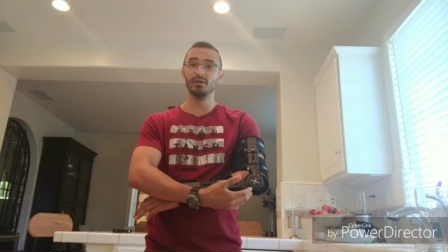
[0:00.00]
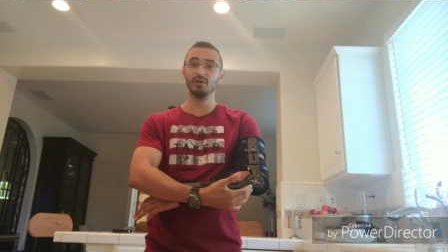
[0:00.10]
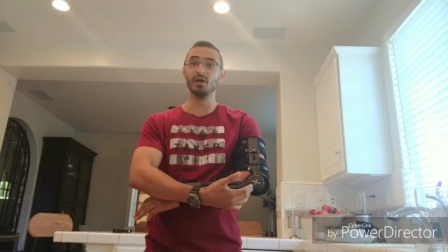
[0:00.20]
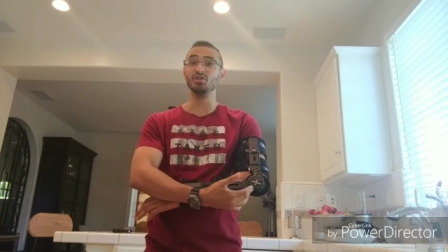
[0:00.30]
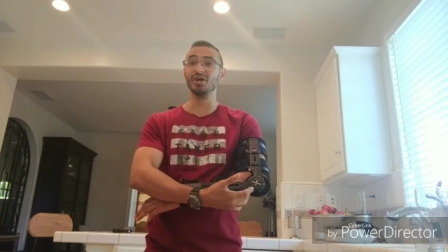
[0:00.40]

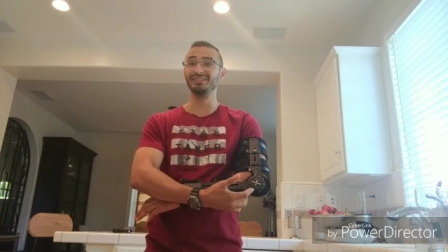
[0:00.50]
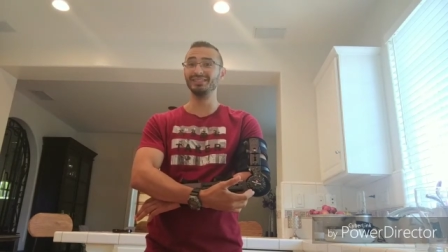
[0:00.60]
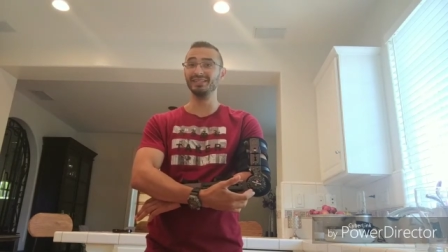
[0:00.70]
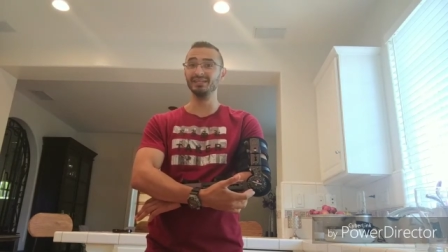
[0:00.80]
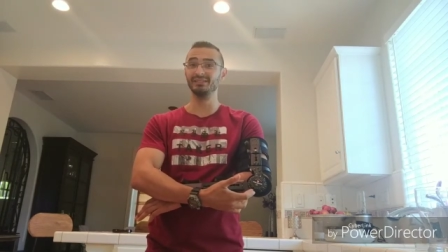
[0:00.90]

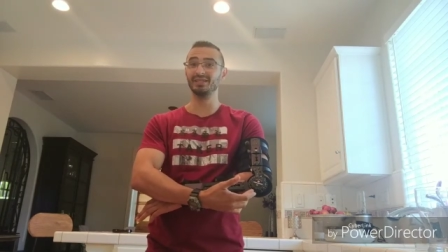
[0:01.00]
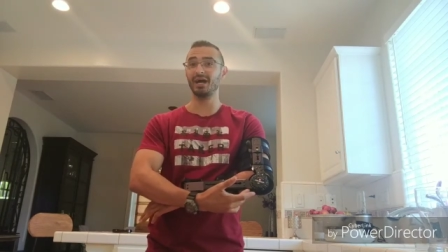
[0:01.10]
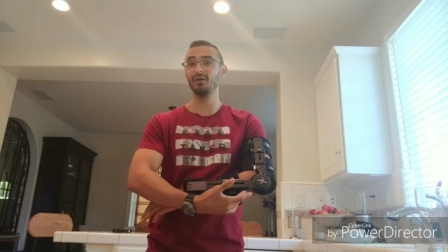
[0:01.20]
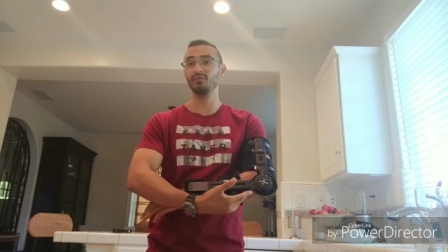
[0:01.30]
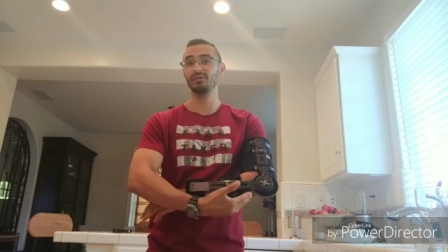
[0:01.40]
adjusting this
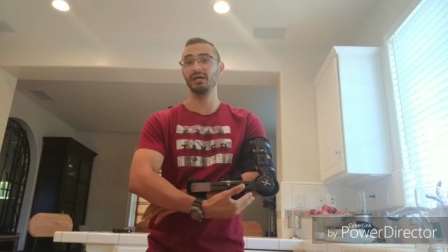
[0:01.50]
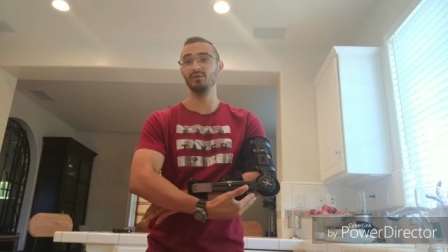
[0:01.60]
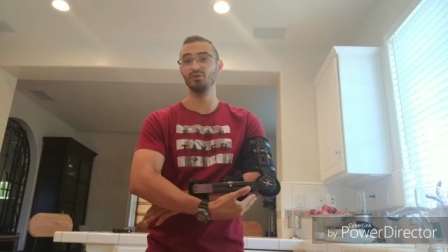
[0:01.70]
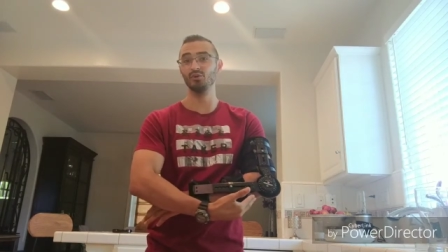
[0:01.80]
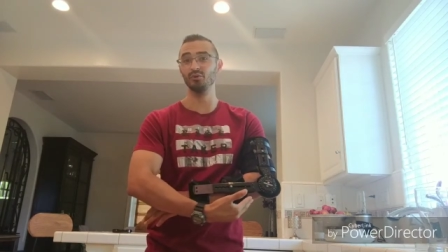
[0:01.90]
dial down
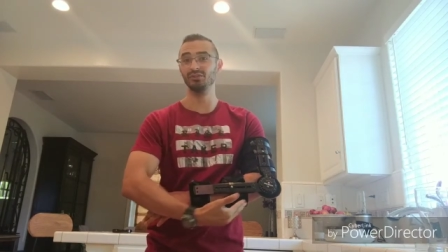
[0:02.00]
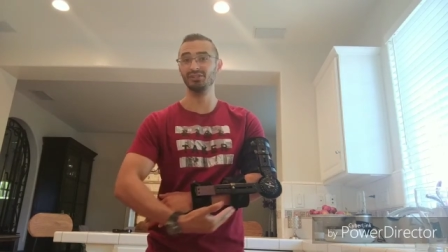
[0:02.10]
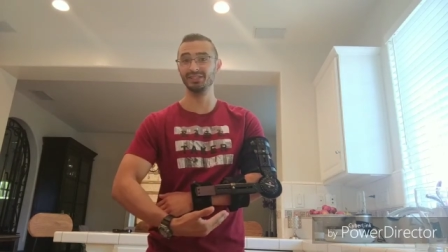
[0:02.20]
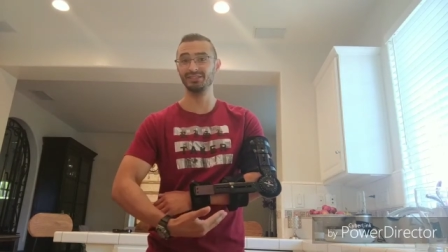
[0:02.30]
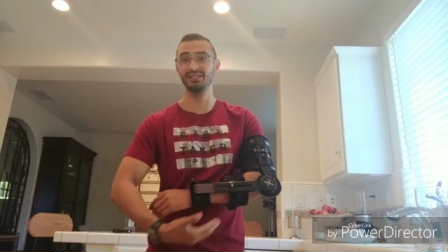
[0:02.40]
to
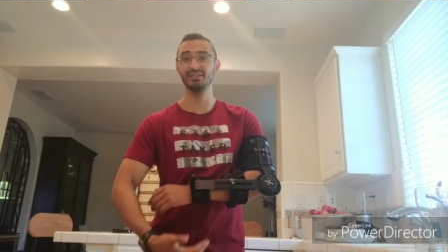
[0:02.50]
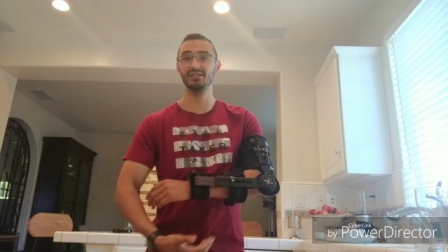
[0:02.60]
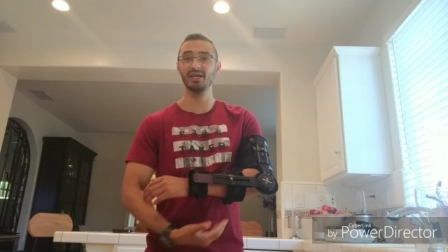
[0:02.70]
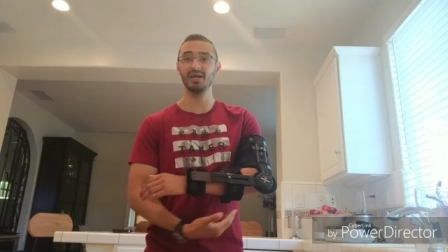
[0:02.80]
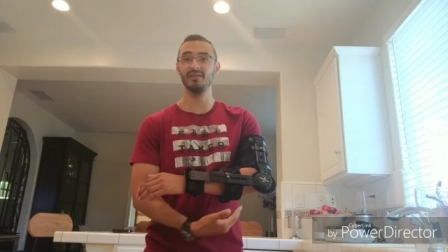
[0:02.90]
60,
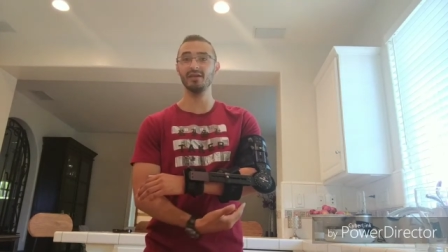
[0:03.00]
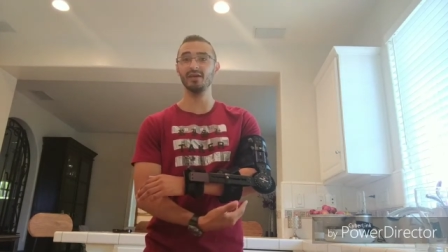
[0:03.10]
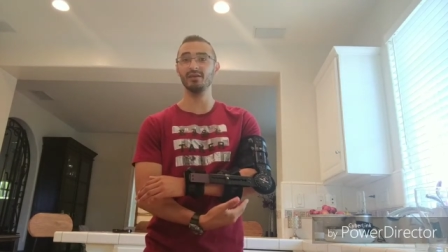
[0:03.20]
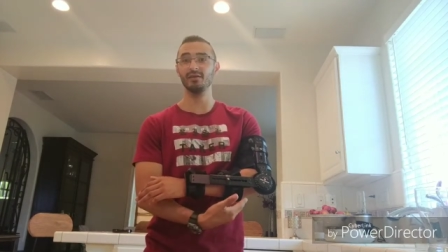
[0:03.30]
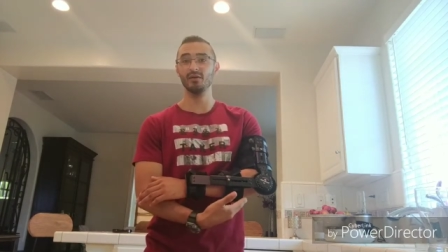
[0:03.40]
and
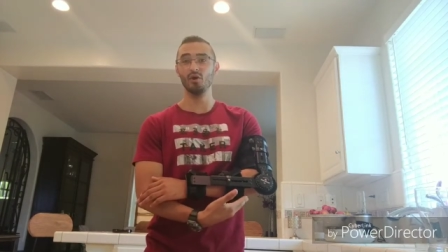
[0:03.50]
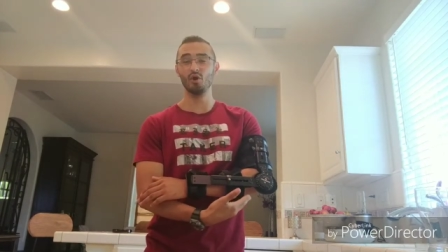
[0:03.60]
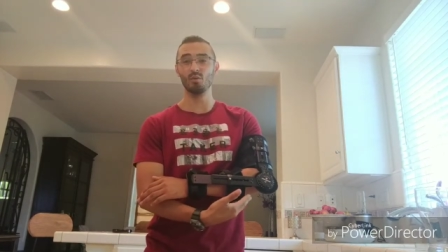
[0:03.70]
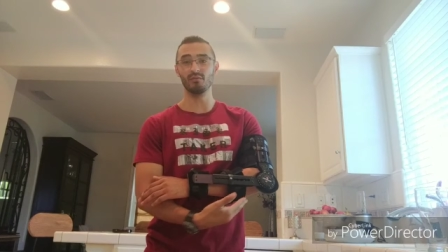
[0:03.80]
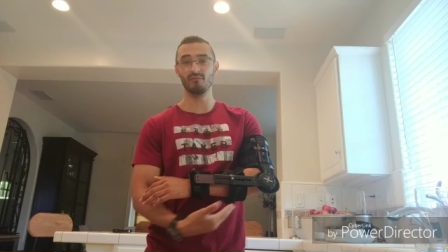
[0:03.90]
then
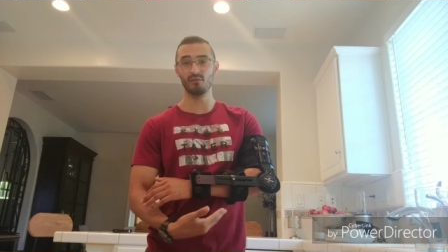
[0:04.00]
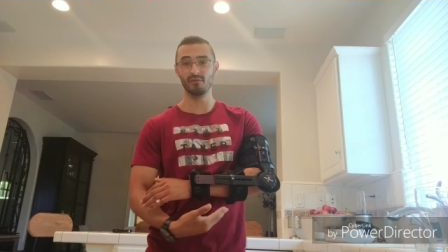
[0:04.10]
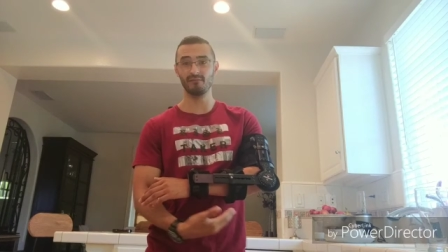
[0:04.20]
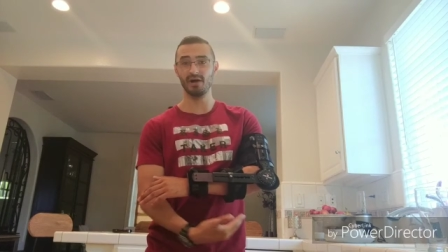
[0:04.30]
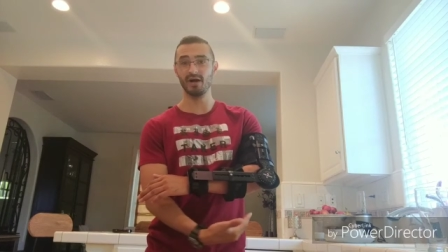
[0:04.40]
over
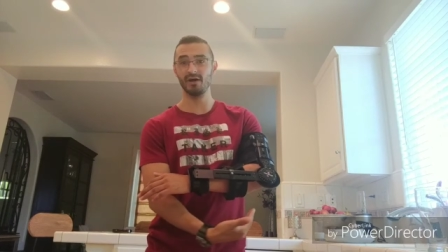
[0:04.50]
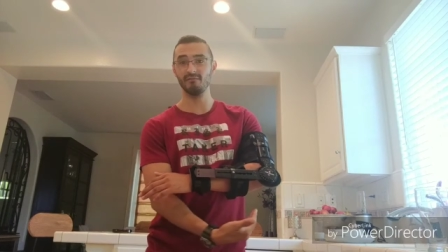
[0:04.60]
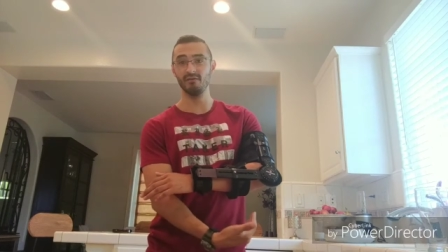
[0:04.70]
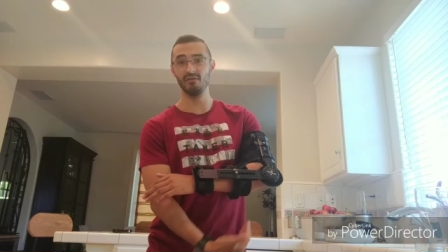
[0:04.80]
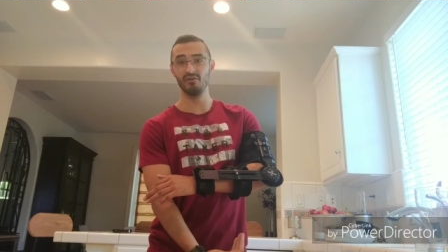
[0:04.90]

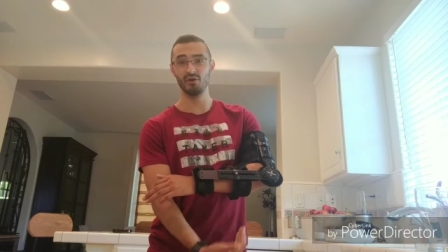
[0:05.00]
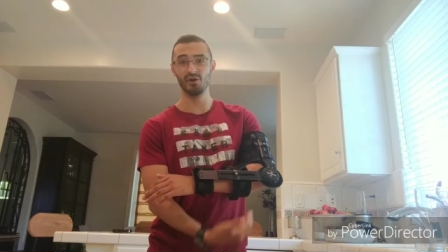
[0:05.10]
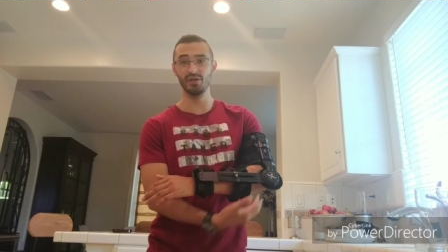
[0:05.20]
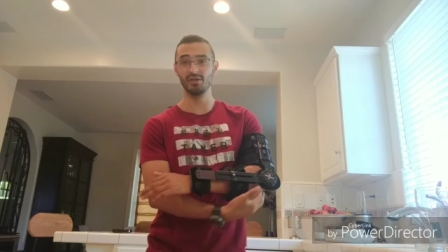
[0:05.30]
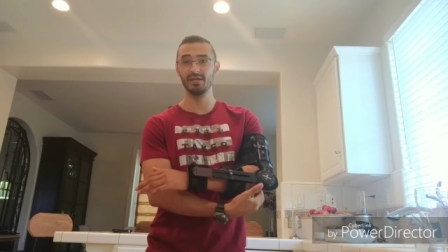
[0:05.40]
45 and
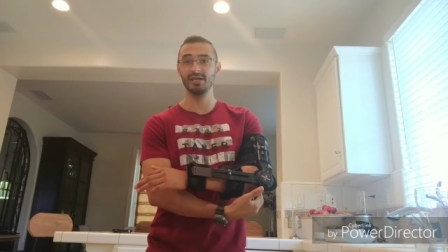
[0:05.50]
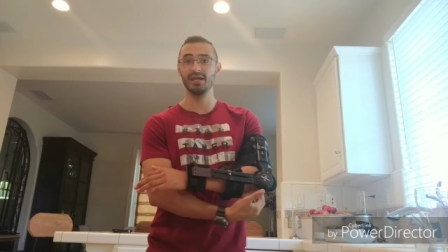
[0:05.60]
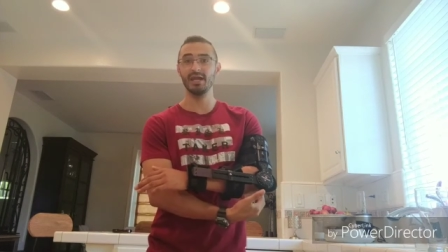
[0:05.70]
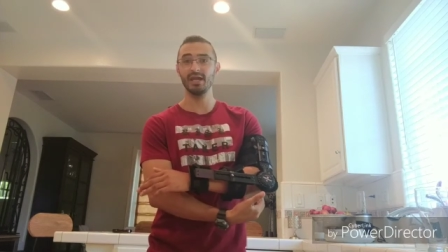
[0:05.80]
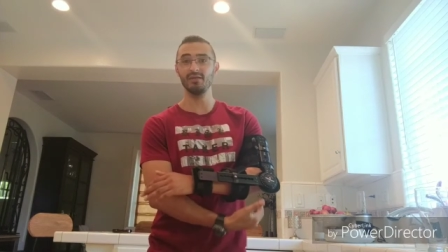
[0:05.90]
30,
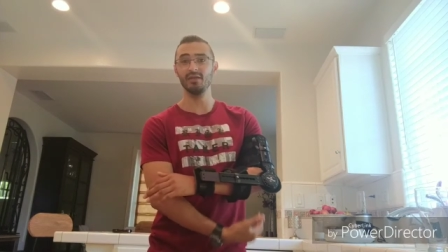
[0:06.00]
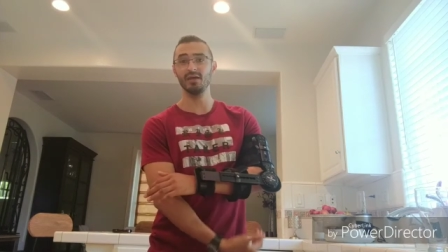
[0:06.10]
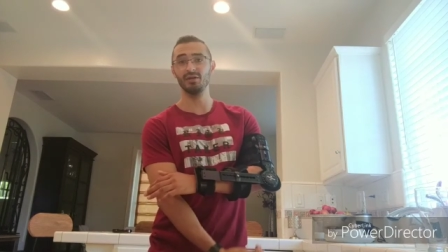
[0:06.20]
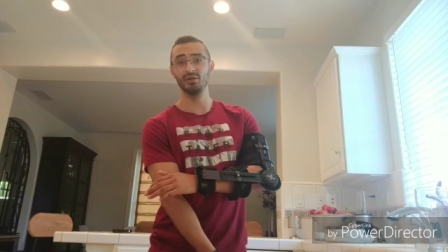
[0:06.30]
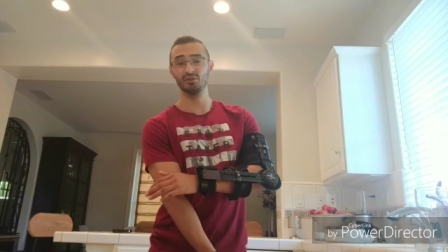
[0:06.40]
and
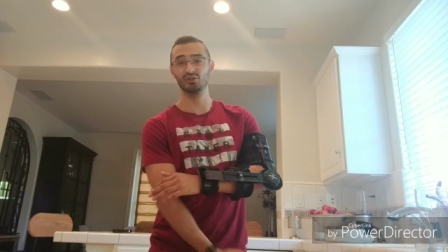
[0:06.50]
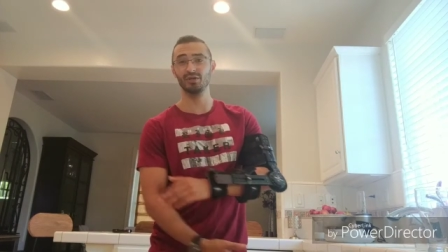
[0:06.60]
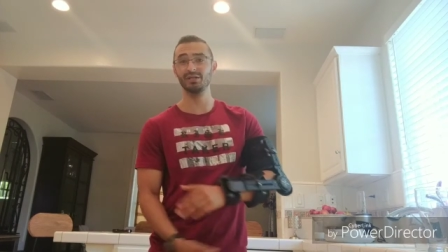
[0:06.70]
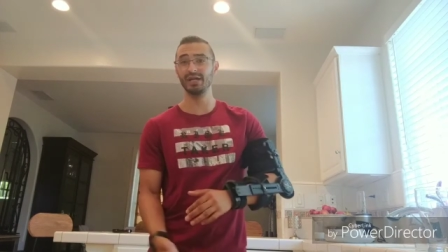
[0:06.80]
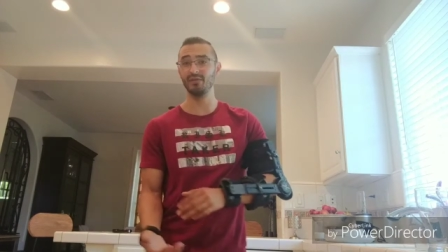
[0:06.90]
then
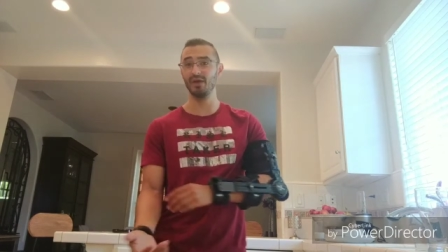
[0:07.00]
straight down.